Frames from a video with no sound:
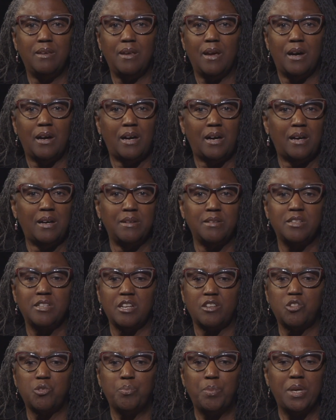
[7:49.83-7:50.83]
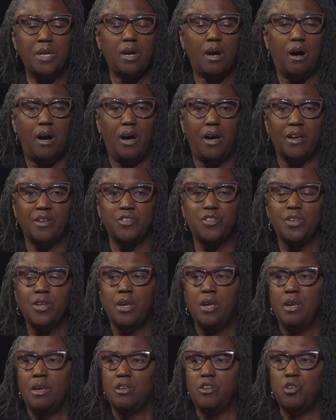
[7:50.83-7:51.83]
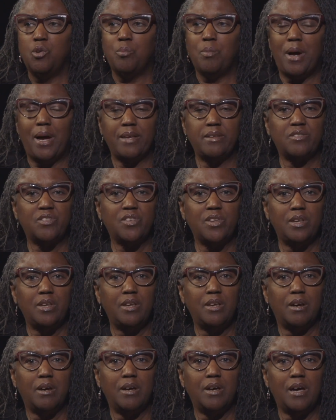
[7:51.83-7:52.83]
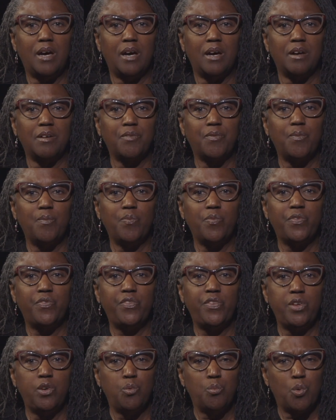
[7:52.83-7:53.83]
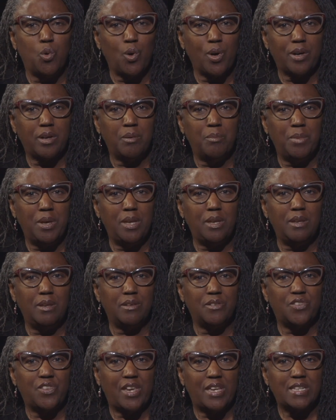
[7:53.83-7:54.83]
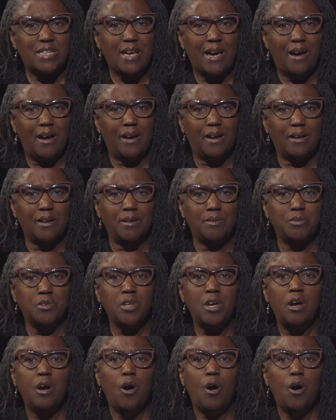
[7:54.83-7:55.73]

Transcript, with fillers: Uh, just because you might see a, a few more comedians at time,